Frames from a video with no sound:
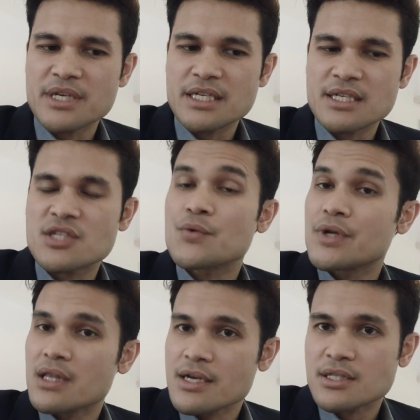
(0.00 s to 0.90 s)
it is
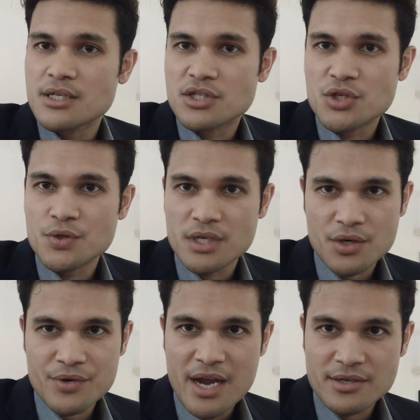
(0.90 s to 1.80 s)
related to the
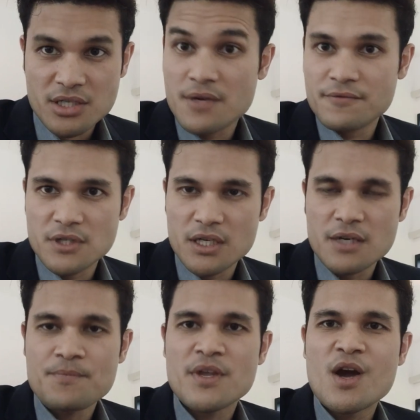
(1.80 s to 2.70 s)
creativity